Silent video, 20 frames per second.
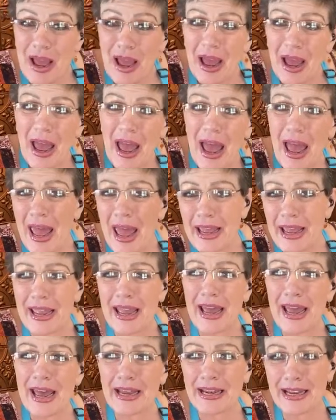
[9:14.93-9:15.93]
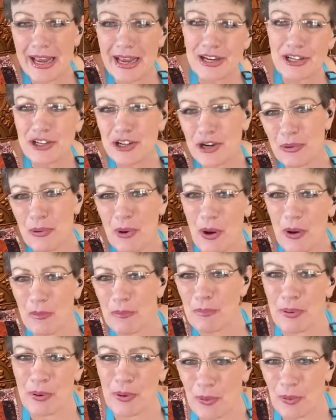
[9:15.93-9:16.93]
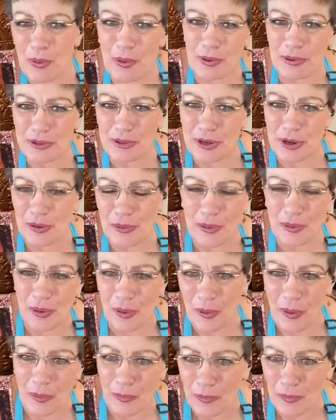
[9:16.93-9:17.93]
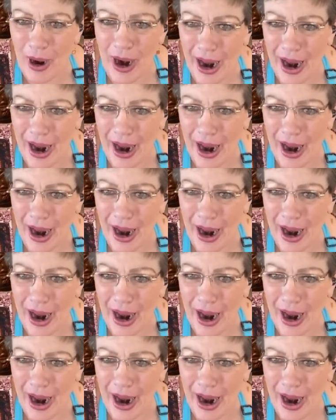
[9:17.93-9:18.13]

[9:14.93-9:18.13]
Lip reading: Hey, kid, get your own pool noodle,